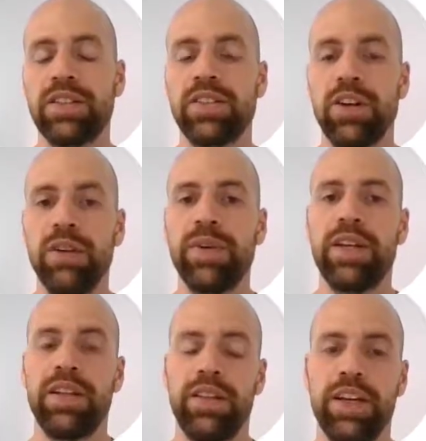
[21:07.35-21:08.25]

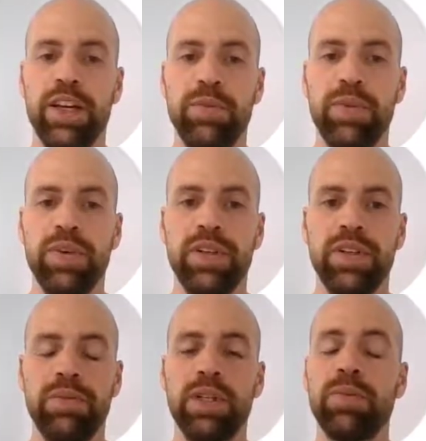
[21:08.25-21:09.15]
determined at the I
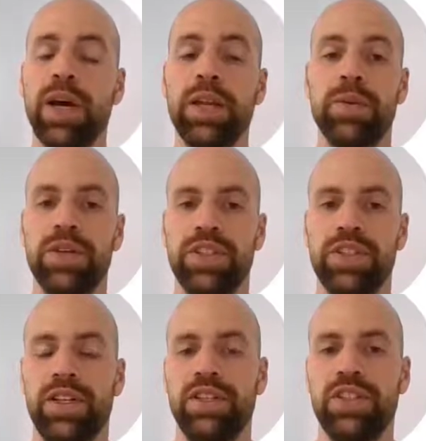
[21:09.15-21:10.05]
point, you might want to
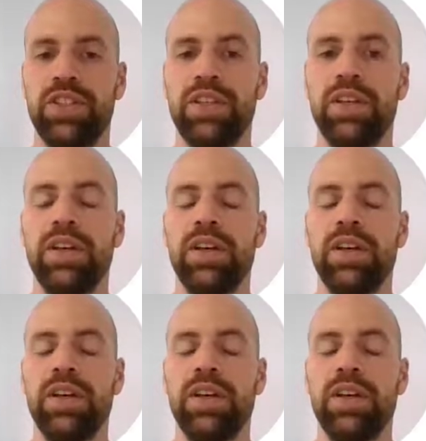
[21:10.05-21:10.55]
change